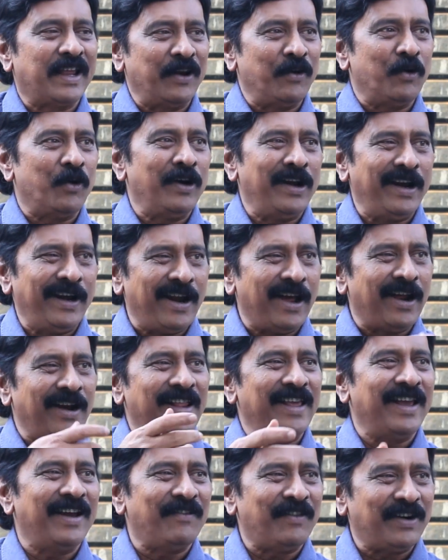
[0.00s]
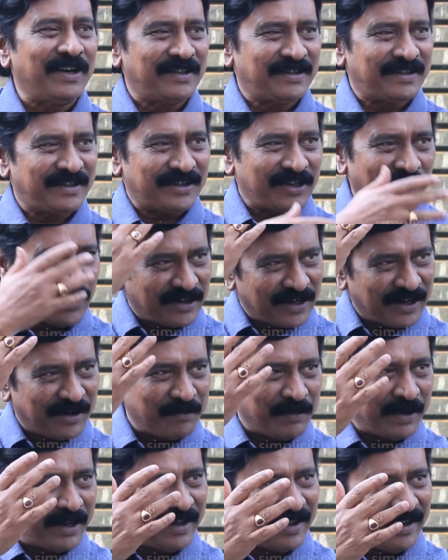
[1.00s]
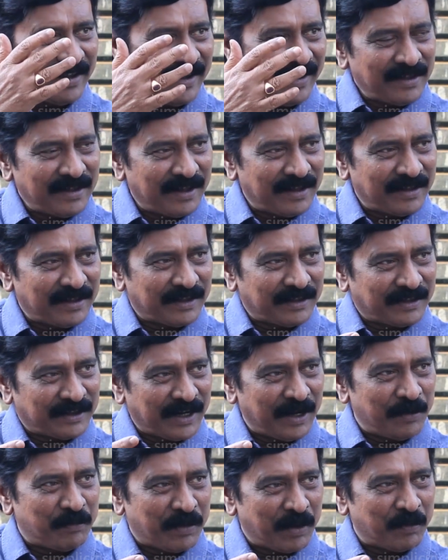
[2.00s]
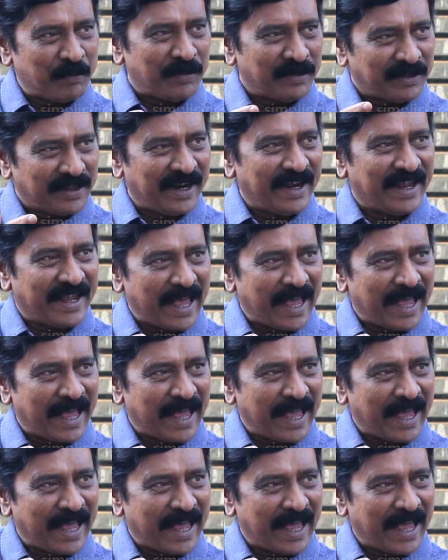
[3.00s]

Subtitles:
Kino Nidalia was started by the three